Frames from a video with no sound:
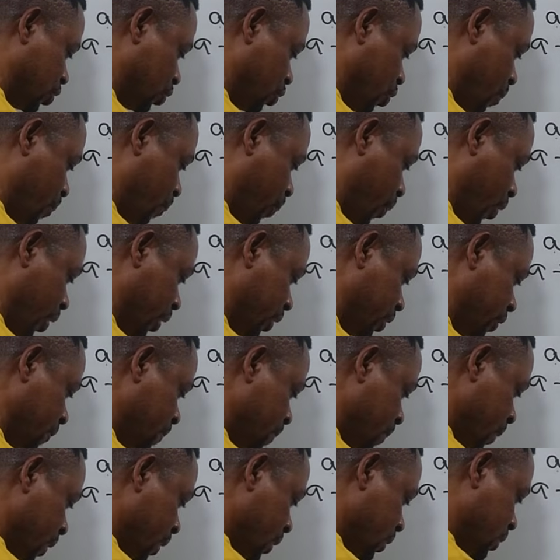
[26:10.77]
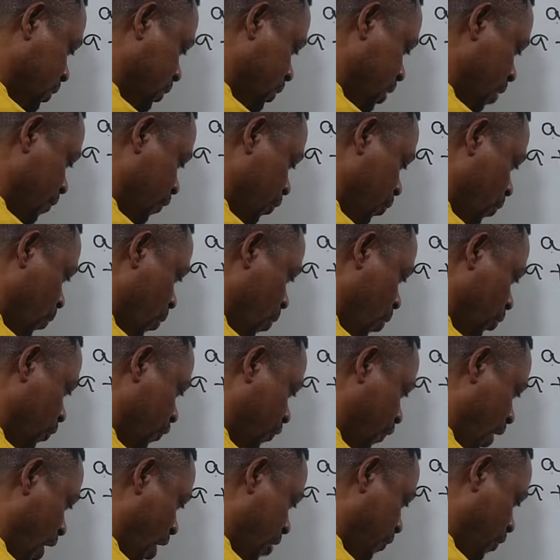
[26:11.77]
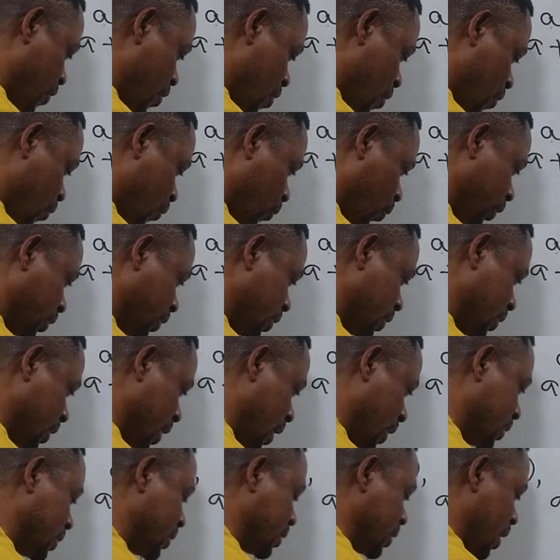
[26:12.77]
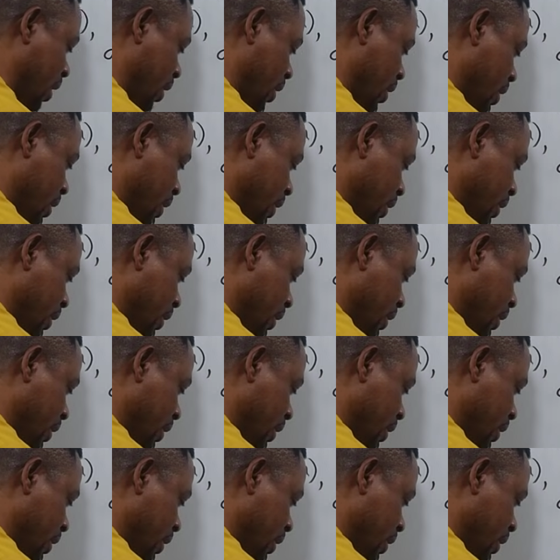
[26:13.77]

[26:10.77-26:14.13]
0.715. What is the answer?